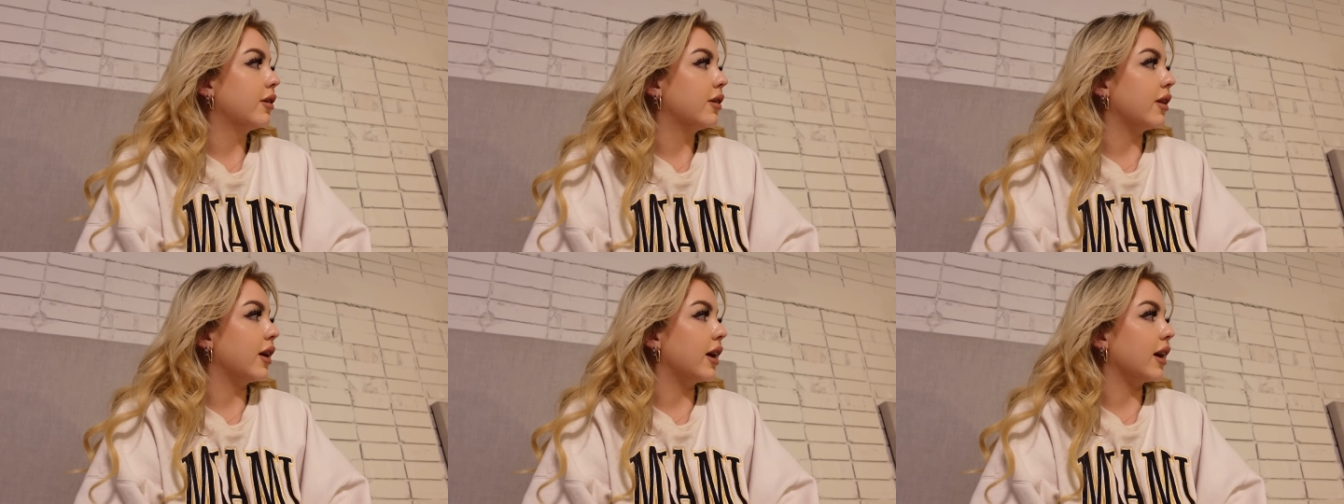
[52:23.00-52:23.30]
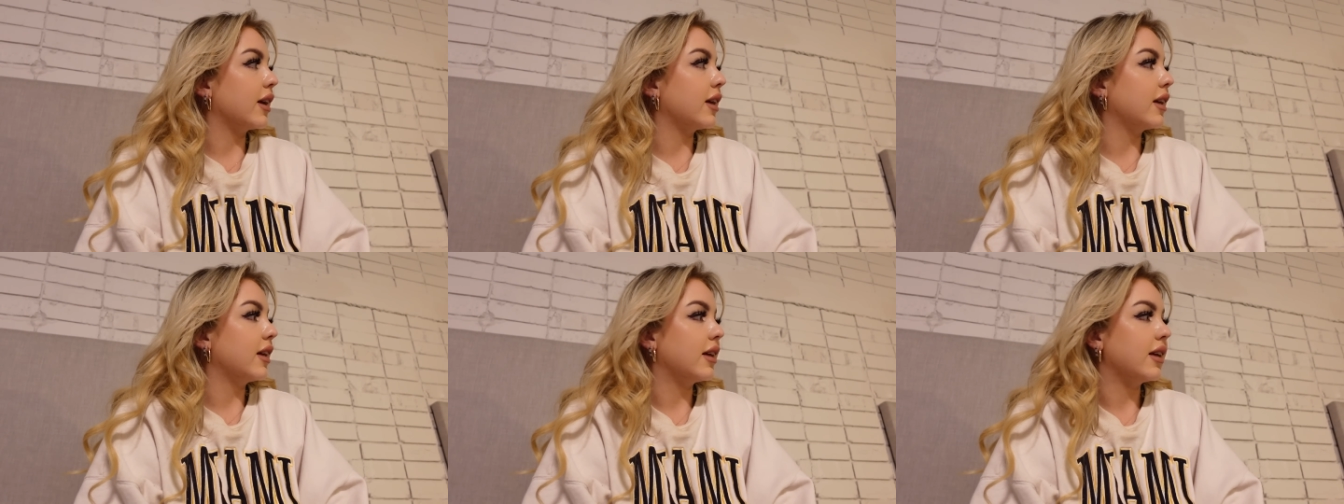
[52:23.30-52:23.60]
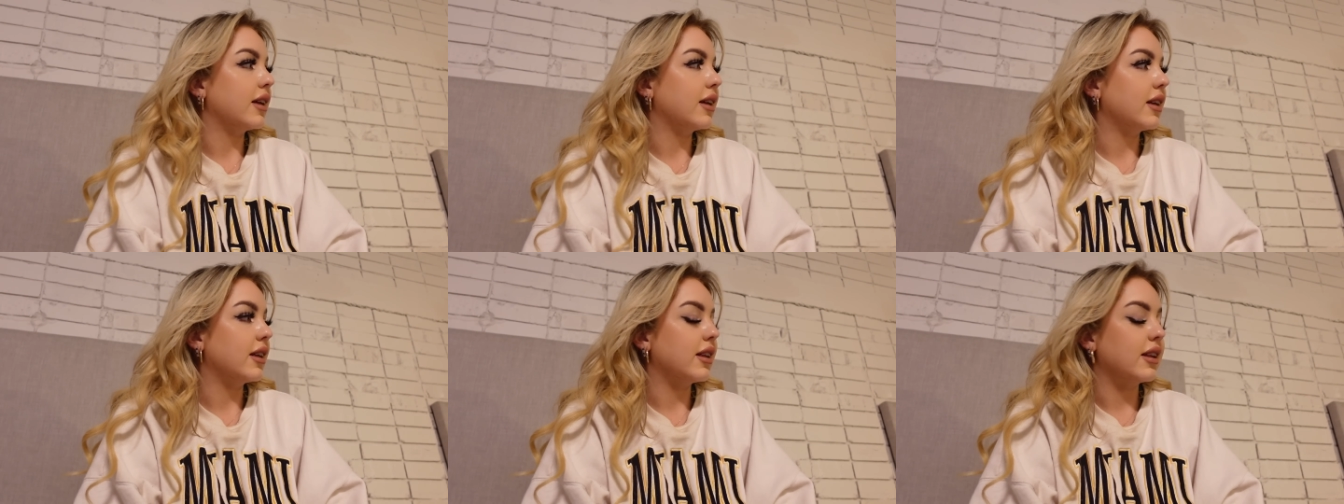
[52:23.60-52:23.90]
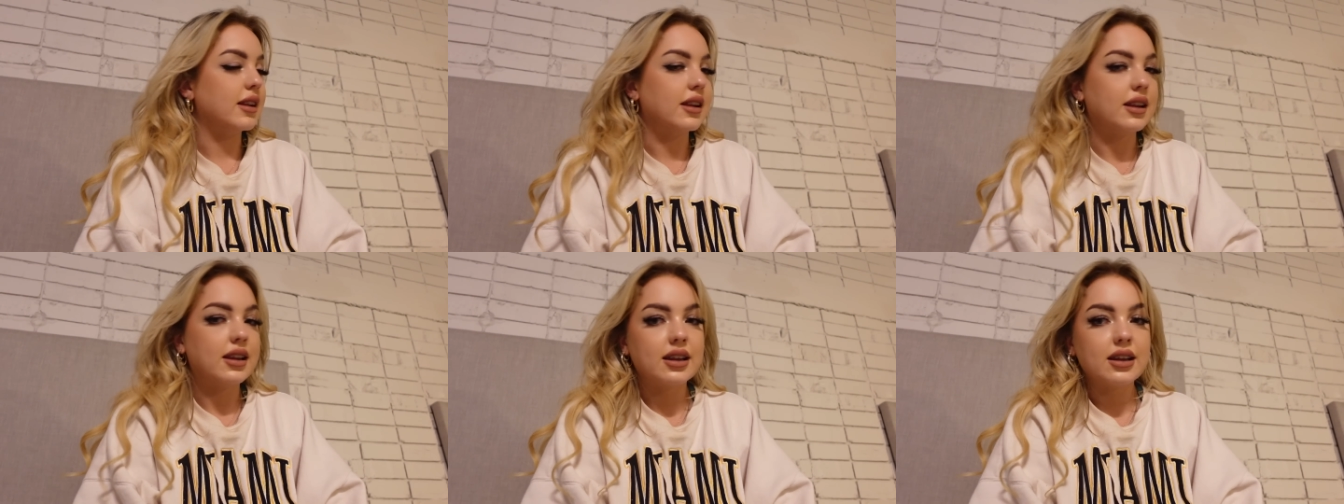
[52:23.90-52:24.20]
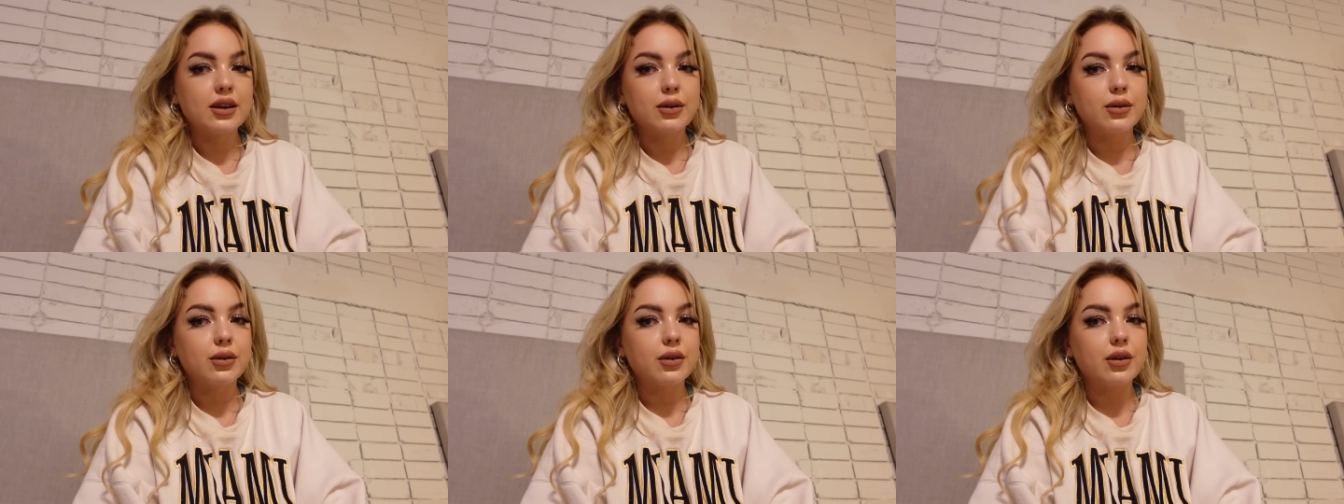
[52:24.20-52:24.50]
like we should
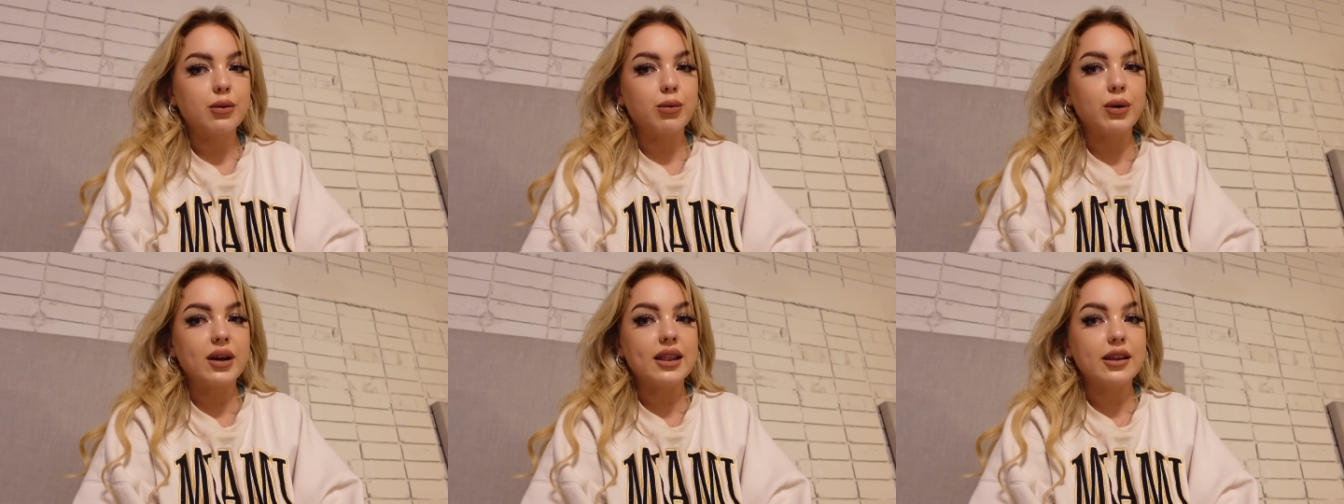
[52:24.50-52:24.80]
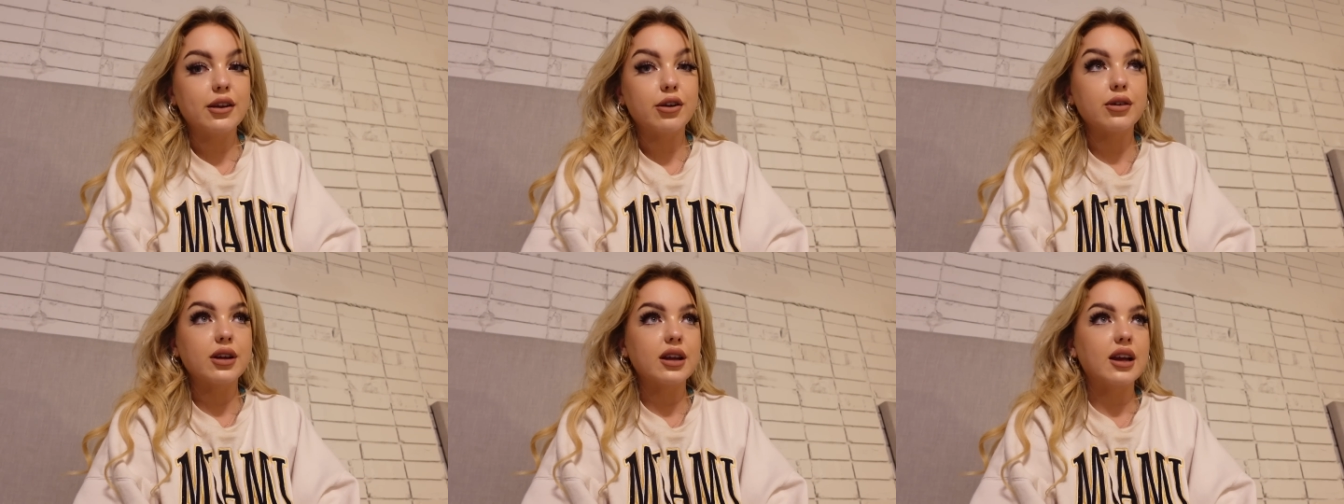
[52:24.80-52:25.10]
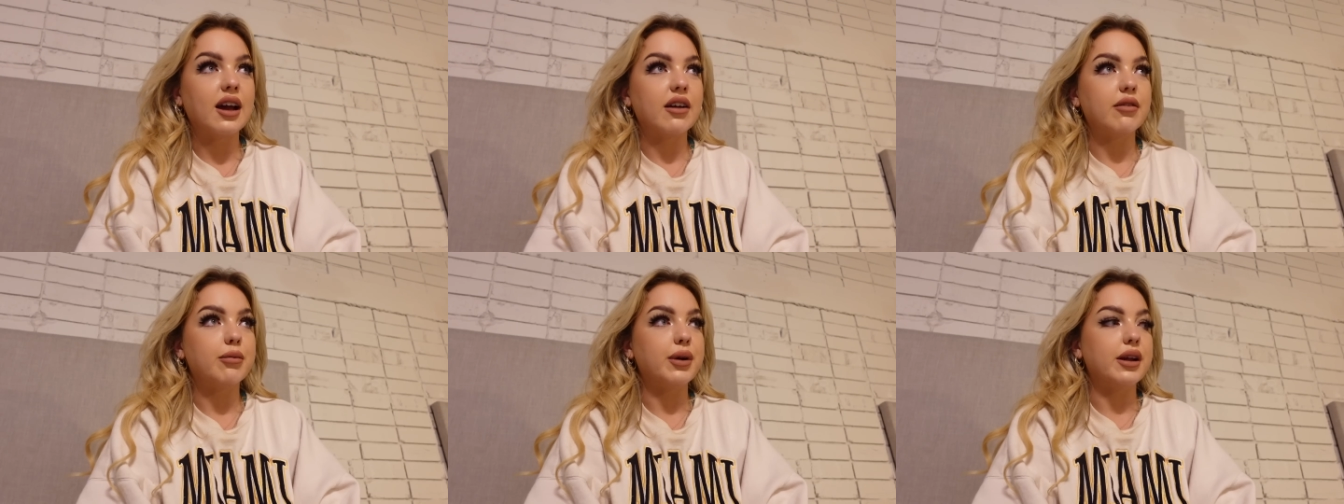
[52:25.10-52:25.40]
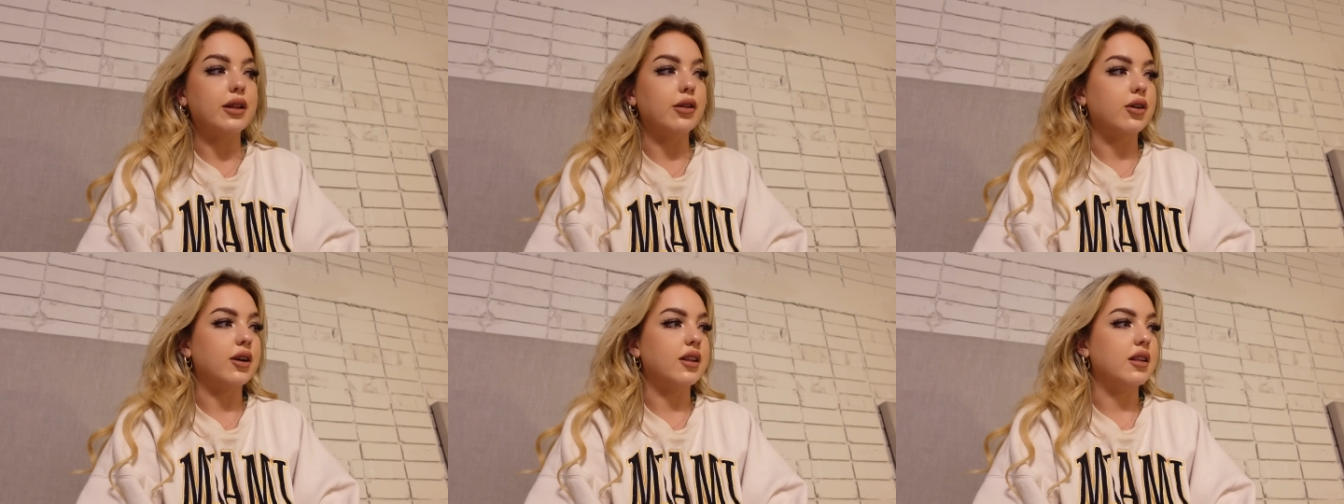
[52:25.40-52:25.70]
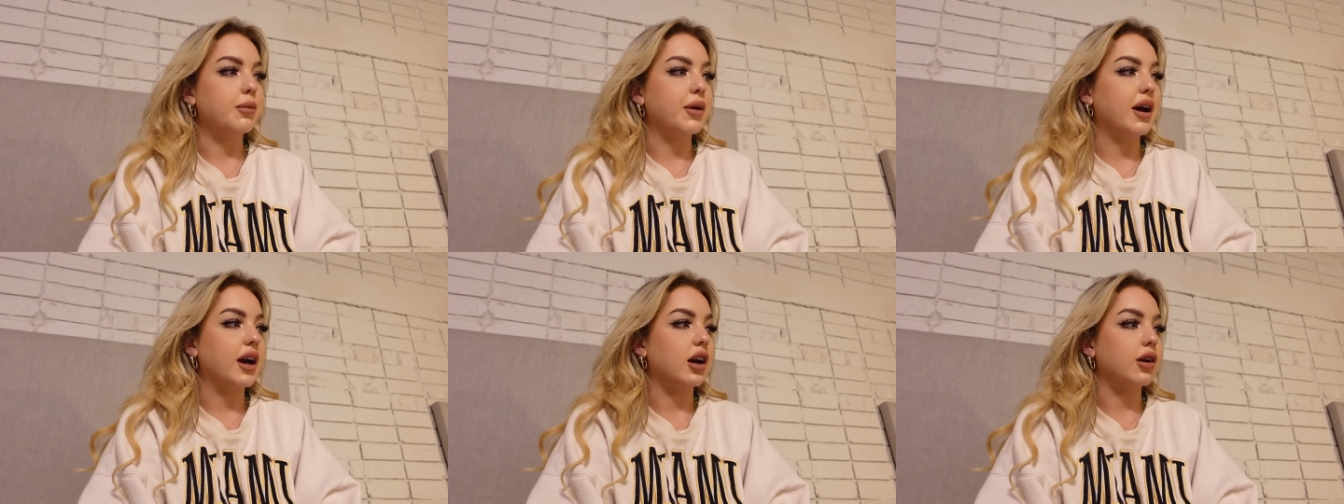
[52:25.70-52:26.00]
have. We literally have been locking
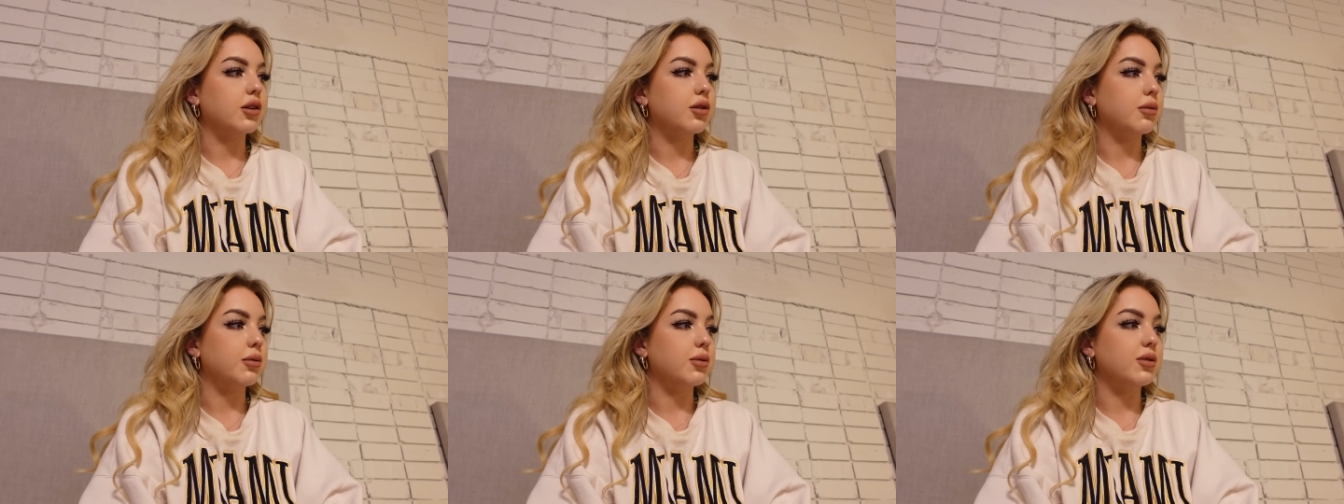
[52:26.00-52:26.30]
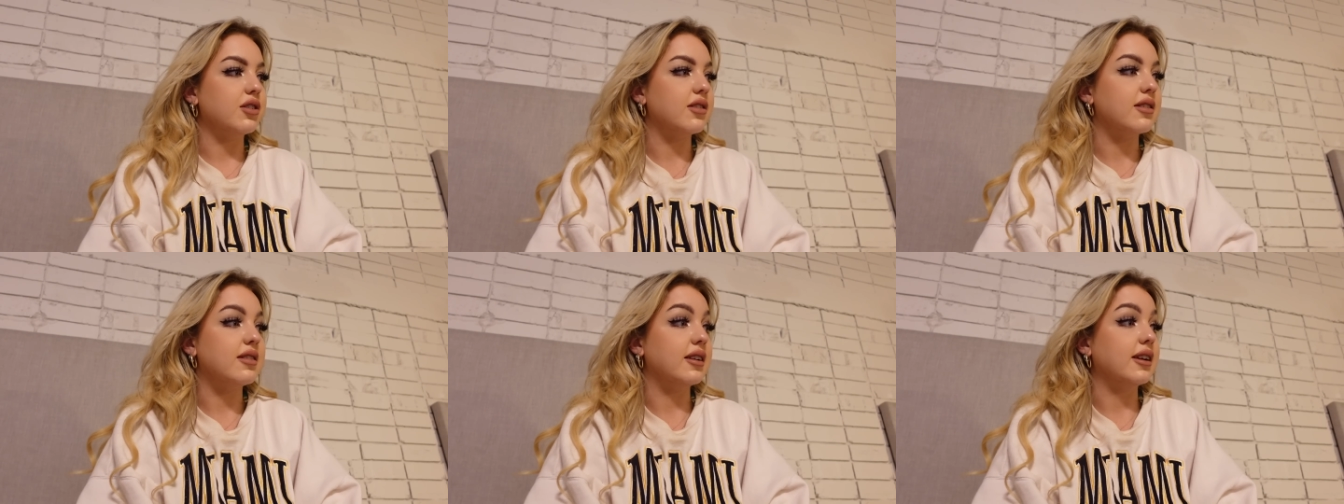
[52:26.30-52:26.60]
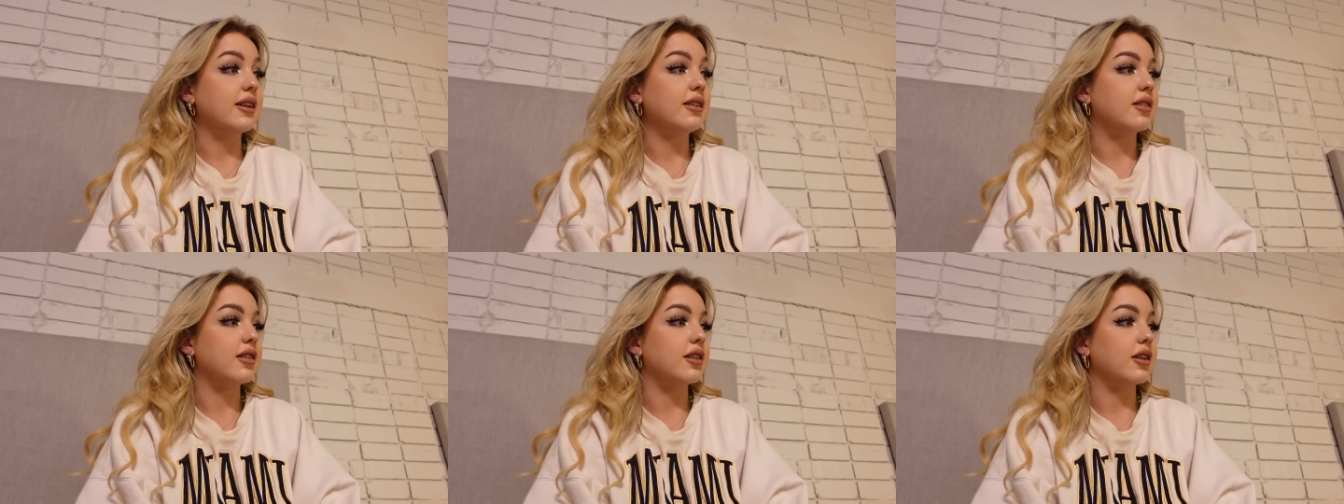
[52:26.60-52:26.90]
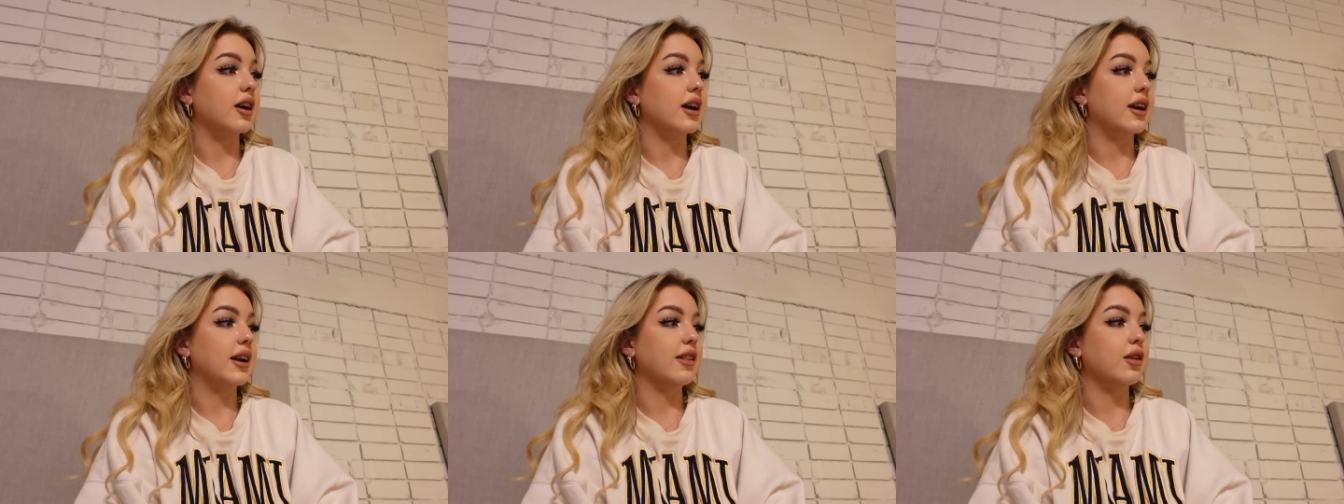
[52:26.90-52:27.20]
the bag up and we just didn't tonight.